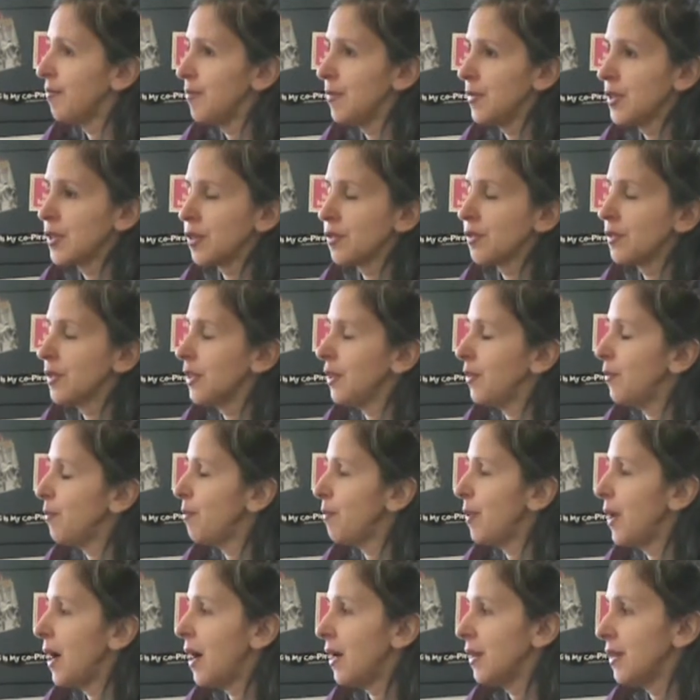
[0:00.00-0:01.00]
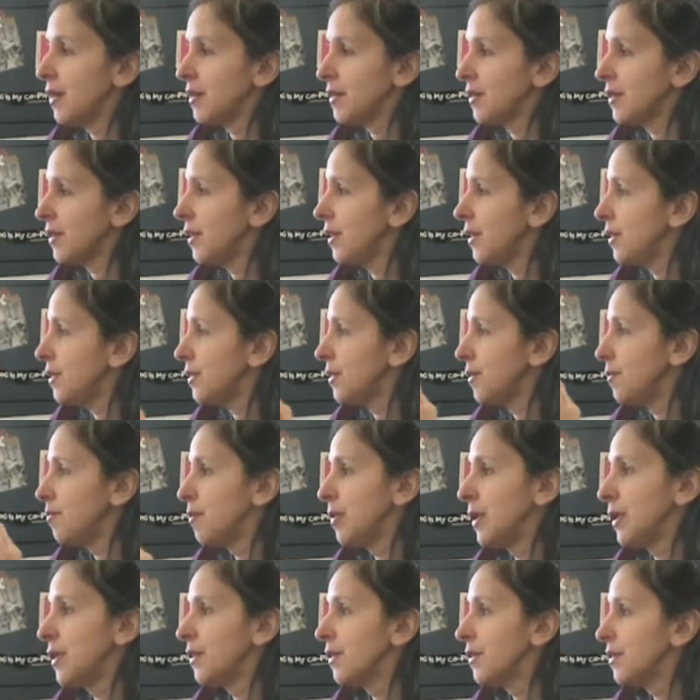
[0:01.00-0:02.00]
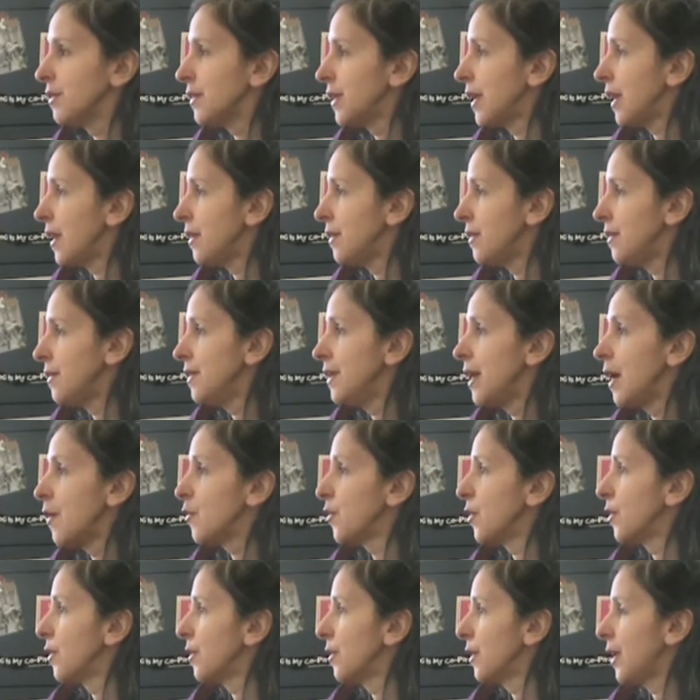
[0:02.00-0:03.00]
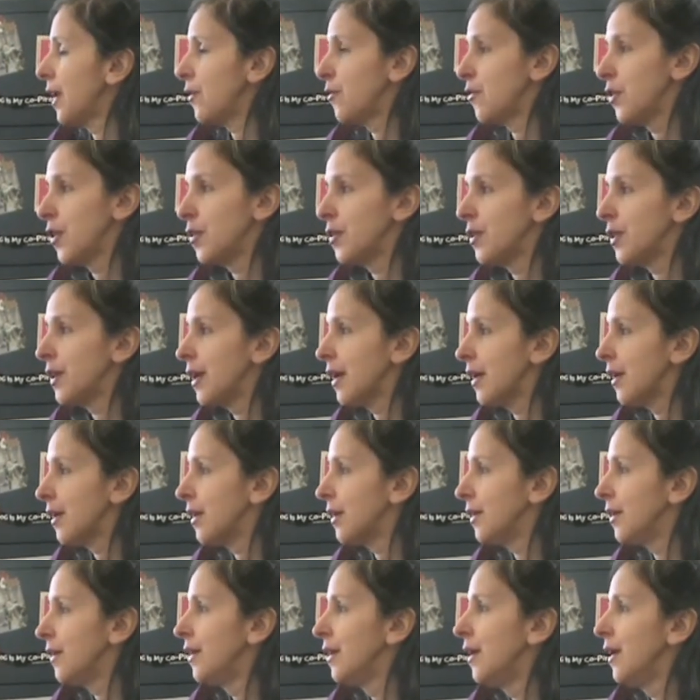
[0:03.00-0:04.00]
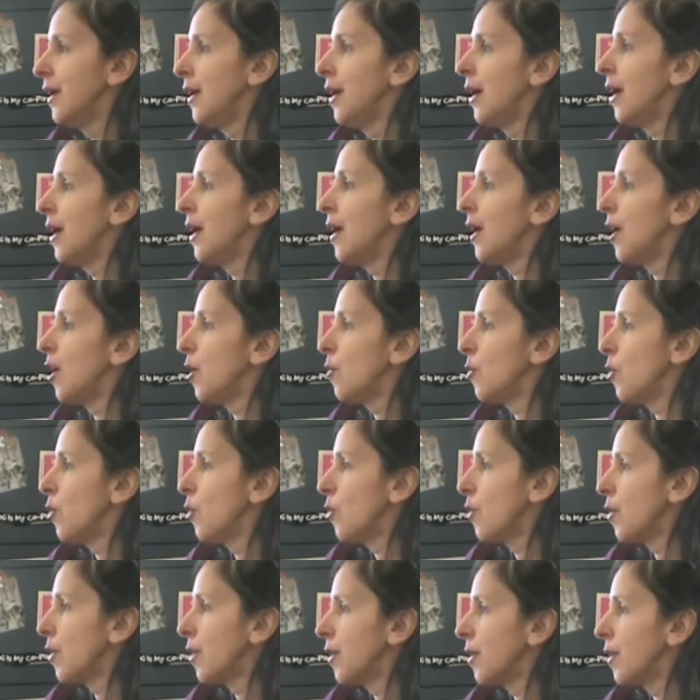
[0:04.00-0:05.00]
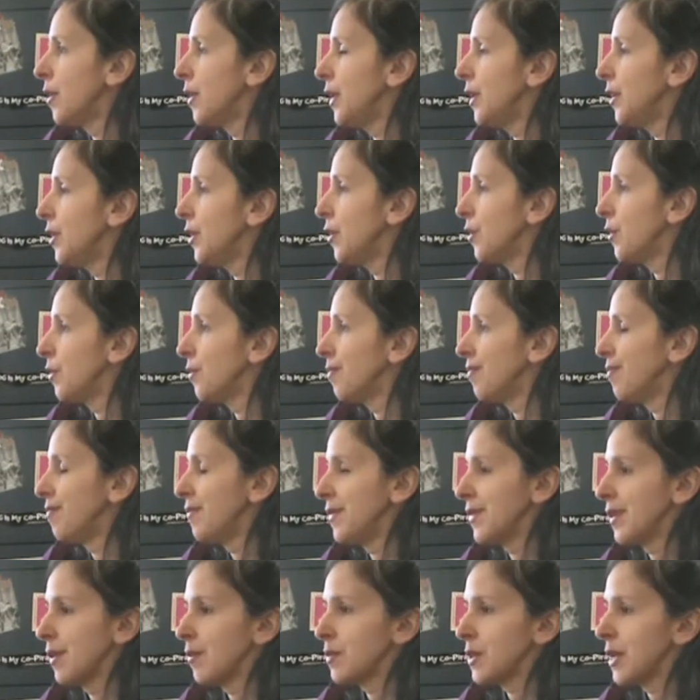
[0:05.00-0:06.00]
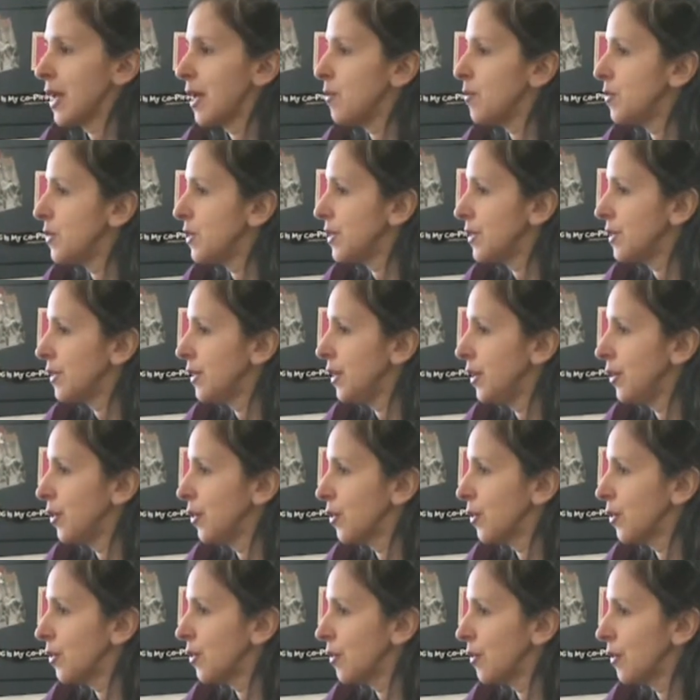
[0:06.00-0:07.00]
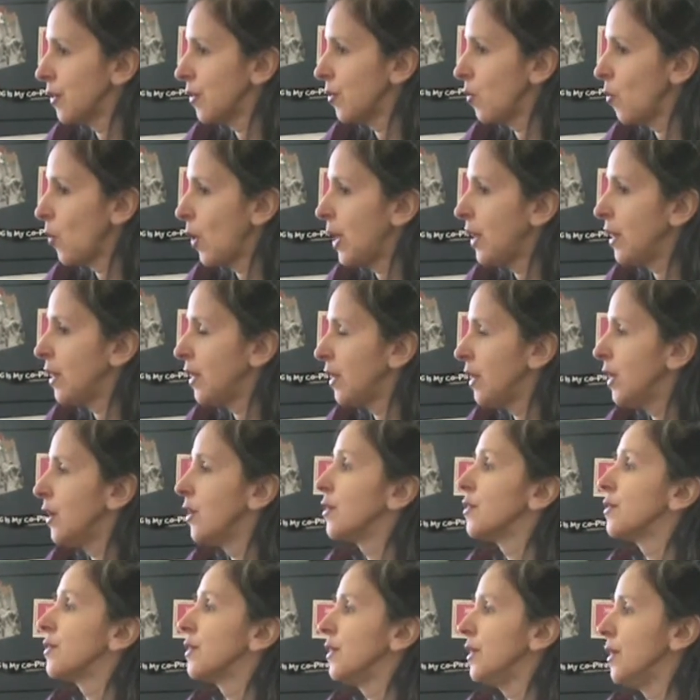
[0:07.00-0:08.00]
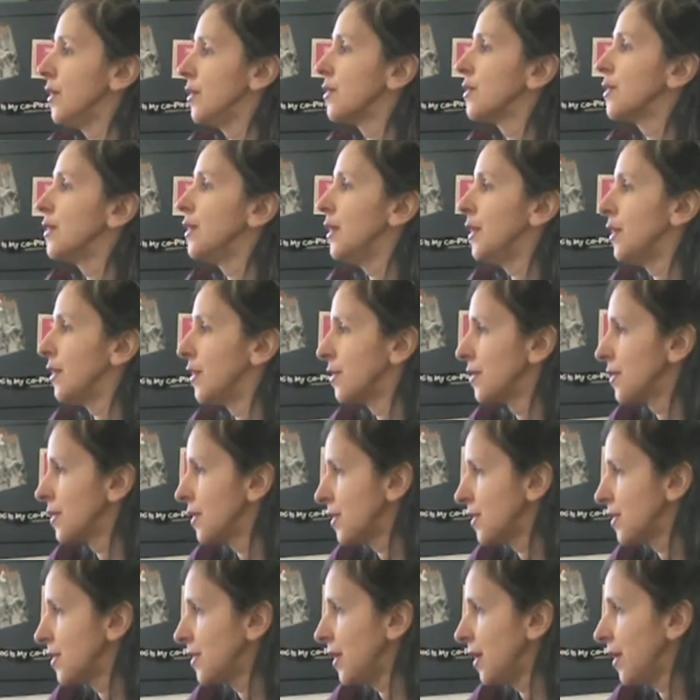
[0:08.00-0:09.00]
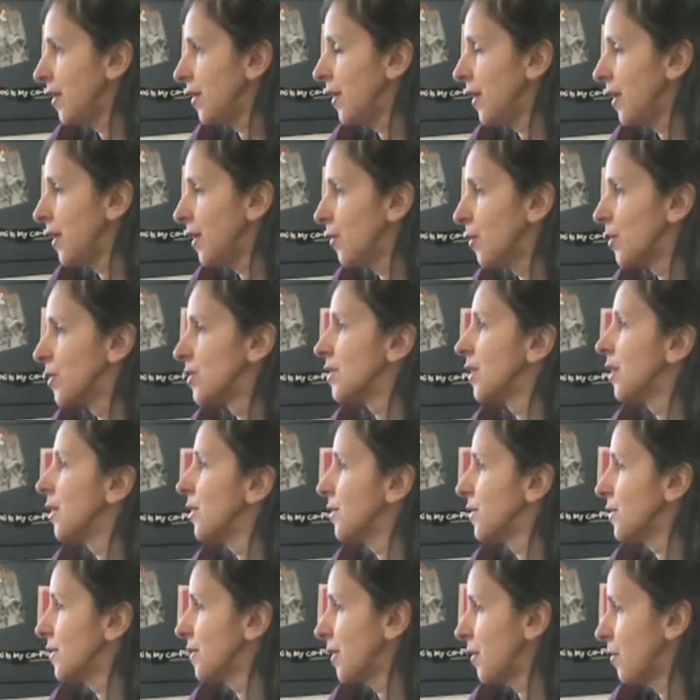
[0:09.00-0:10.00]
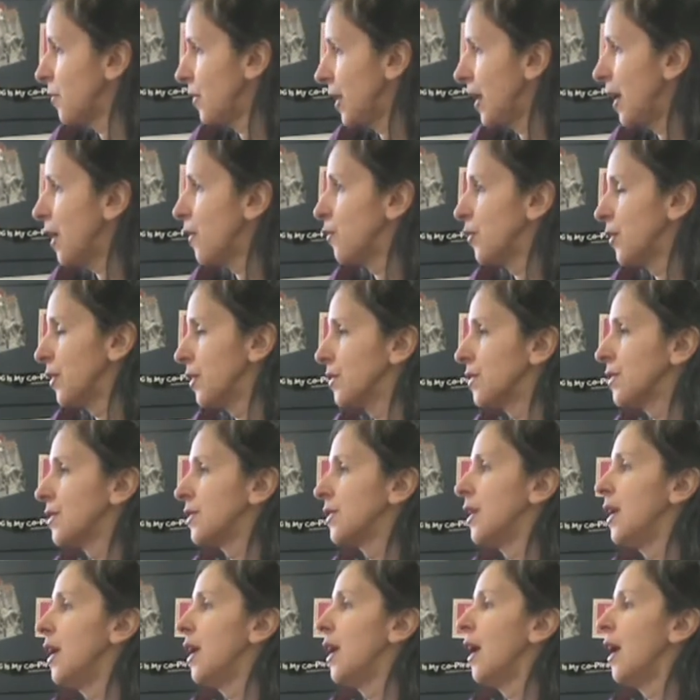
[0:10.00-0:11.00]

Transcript: certainly policies and bills that never get voted on, or sometimes you're waiting years and years and years to see the results of the efforts.